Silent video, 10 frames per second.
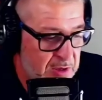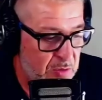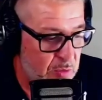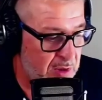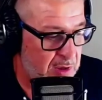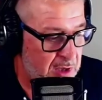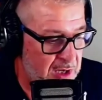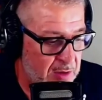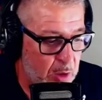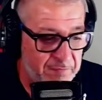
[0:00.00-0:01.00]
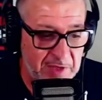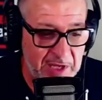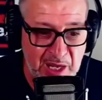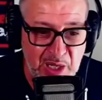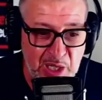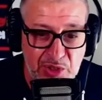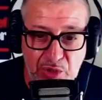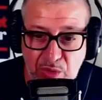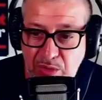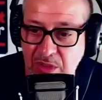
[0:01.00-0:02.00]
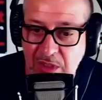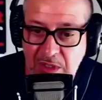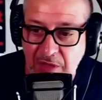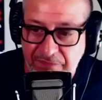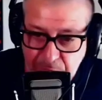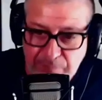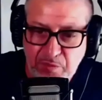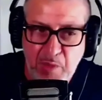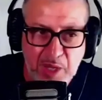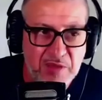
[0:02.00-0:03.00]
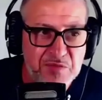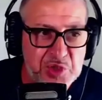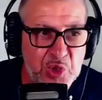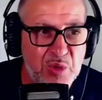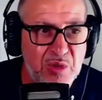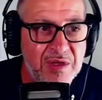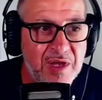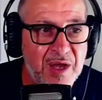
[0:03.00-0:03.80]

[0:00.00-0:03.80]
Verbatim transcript: we're hopefully heading into a fruitful month of June.